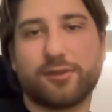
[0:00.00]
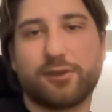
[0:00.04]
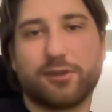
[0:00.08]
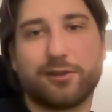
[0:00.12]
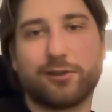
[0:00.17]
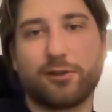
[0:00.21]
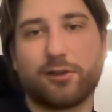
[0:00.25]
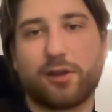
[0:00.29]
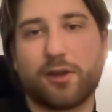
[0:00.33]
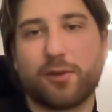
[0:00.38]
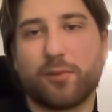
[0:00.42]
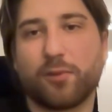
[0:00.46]

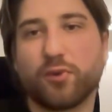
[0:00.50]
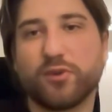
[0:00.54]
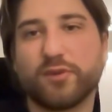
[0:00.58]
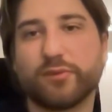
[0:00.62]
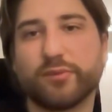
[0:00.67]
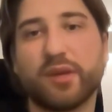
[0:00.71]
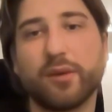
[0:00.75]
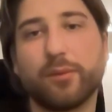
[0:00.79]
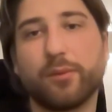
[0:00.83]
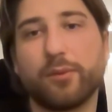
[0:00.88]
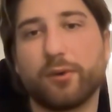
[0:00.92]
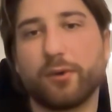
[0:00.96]
Like most
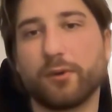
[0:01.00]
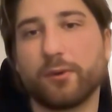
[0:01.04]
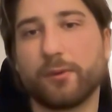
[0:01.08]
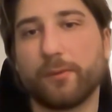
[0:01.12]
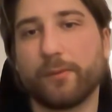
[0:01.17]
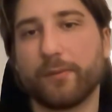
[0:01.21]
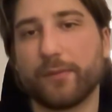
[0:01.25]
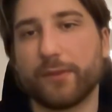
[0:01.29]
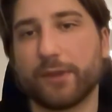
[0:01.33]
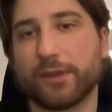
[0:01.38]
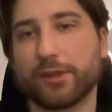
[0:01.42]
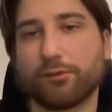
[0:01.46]
people
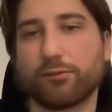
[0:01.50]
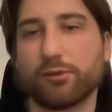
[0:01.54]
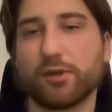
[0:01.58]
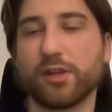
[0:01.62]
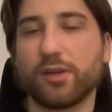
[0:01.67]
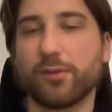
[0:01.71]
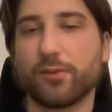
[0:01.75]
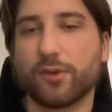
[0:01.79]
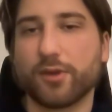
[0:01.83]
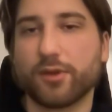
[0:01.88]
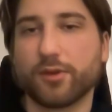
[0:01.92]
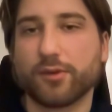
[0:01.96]
don't
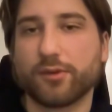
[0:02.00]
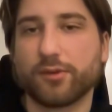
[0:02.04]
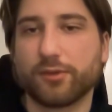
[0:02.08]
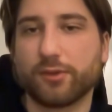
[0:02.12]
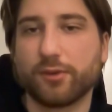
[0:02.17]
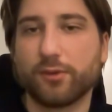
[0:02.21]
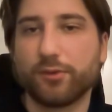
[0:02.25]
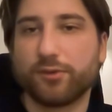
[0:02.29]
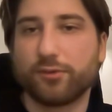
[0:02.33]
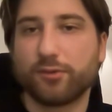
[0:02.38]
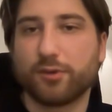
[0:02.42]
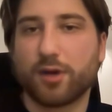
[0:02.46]
really want to
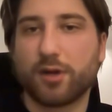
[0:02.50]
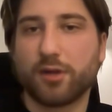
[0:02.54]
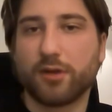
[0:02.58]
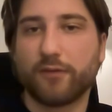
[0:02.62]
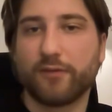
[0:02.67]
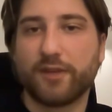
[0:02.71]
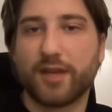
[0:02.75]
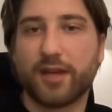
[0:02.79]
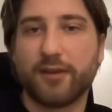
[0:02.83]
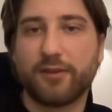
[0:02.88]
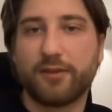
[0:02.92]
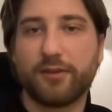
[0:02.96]
go through all
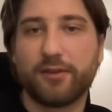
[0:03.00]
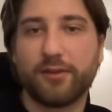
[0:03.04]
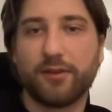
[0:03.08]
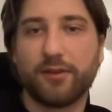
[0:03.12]
of that.